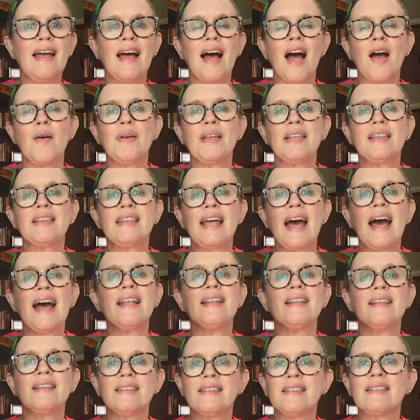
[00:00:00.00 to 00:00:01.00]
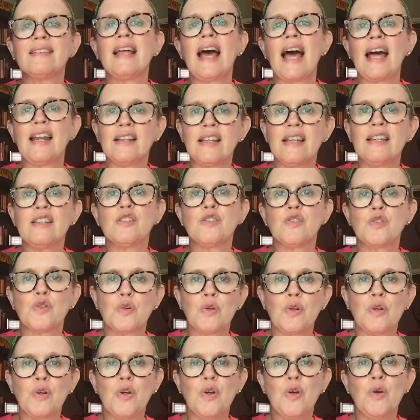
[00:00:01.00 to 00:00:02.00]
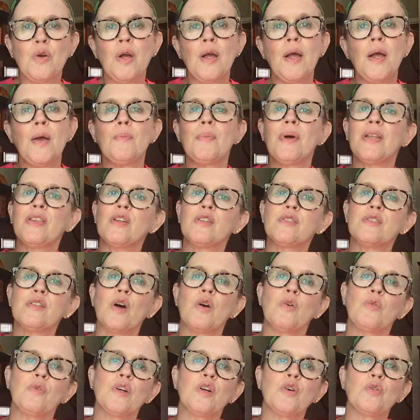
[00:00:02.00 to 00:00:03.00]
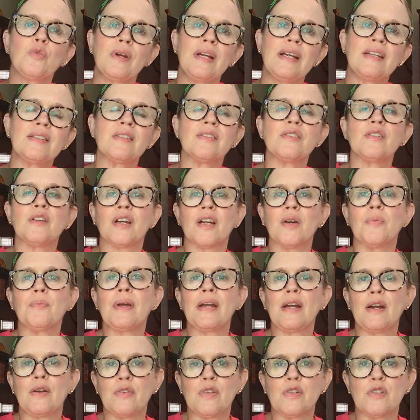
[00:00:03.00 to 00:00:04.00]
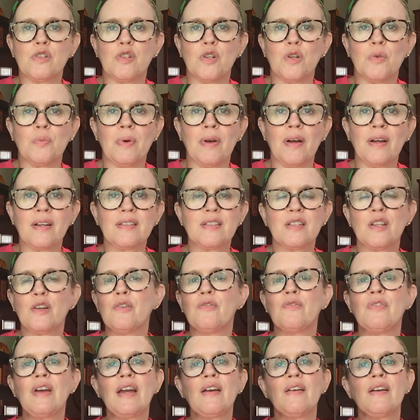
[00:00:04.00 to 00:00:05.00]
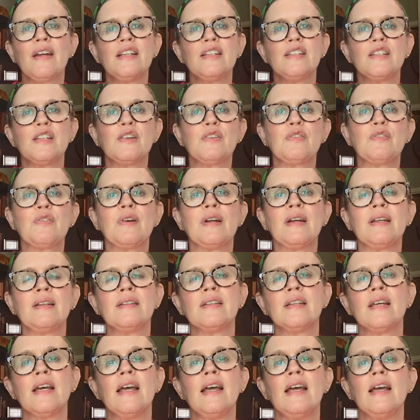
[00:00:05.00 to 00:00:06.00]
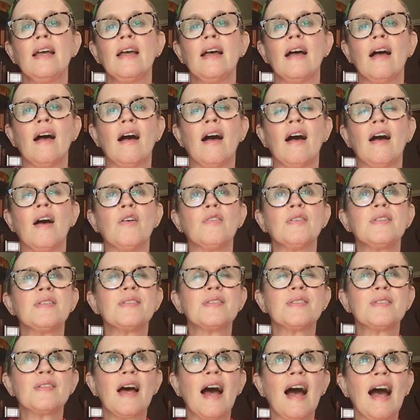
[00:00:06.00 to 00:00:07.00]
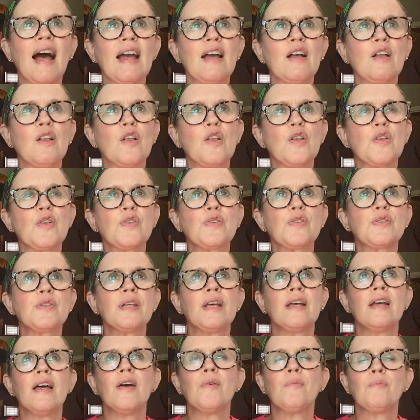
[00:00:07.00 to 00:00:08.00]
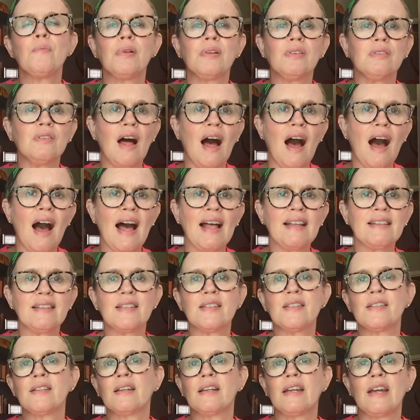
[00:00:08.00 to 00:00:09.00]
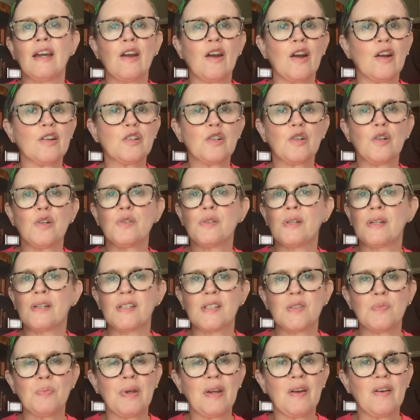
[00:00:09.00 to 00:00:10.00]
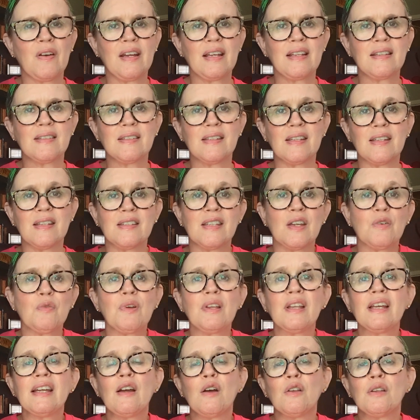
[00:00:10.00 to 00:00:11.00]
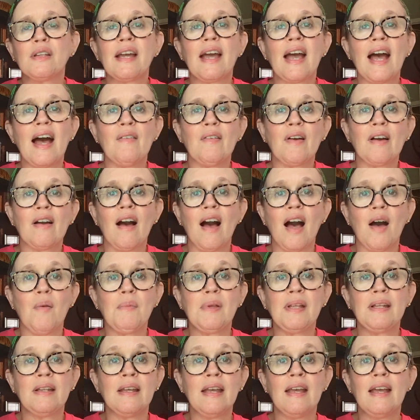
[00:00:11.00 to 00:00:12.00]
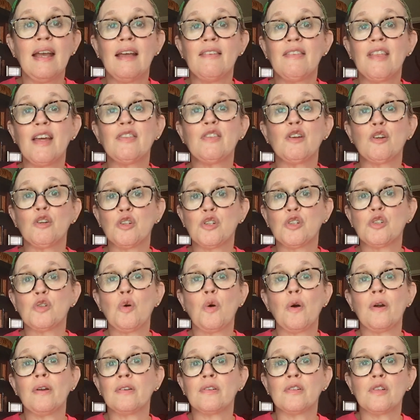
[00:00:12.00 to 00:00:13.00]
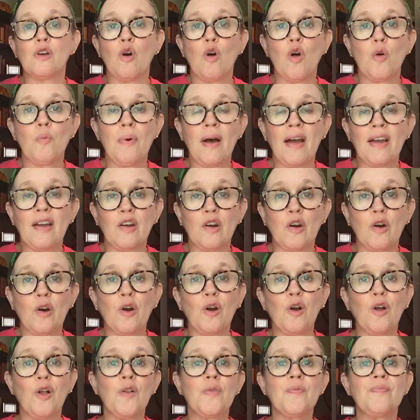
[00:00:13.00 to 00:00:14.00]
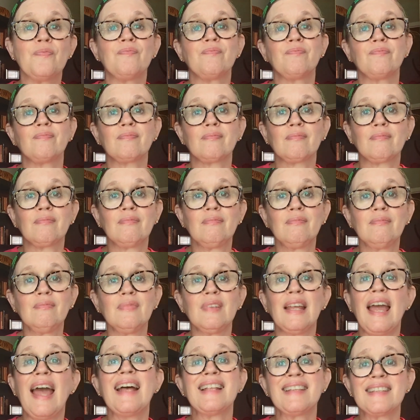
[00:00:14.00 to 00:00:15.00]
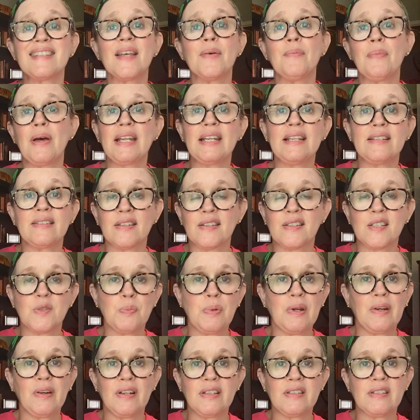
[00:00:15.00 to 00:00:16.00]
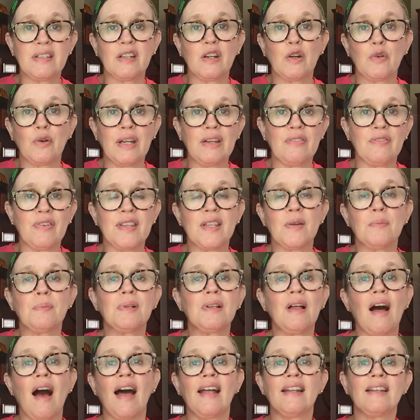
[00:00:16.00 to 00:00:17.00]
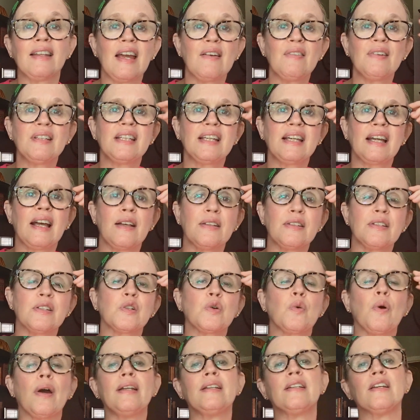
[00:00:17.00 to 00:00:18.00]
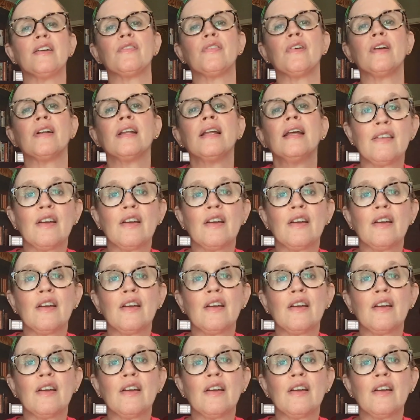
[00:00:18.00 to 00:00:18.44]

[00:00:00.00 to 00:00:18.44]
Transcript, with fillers: I mean, that that is true, but there's no real reason to compare the two books. They're very different uh, styles, plots, characters, experiences. They really only have in common that they're short and told by a girl and somebody's experiencing grief in the plot. Everything else is quite different.